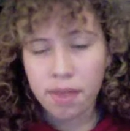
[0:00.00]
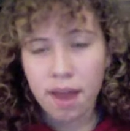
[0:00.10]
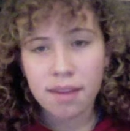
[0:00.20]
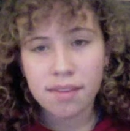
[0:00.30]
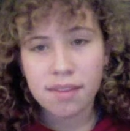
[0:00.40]

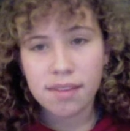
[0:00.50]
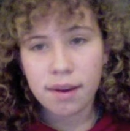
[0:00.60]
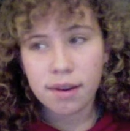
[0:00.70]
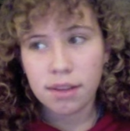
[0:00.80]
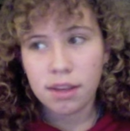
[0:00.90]
that
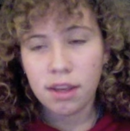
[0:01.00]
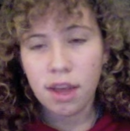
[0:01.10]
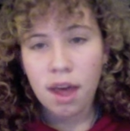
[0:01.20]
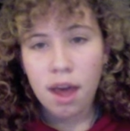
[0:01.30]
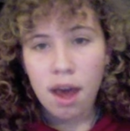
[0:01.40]
necessarily
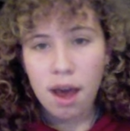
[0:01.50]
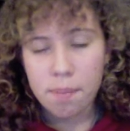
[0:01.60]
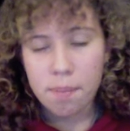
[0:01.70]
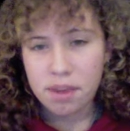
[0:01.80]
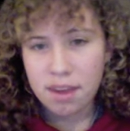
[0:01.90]

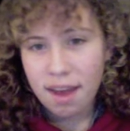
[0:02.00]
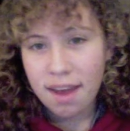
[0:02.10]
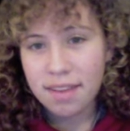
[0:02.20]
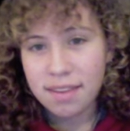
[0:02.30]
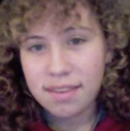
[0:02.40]

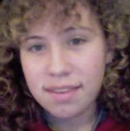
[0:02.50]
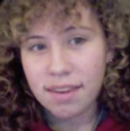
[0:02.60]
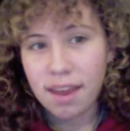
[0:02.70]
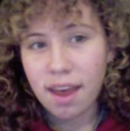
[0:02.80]
because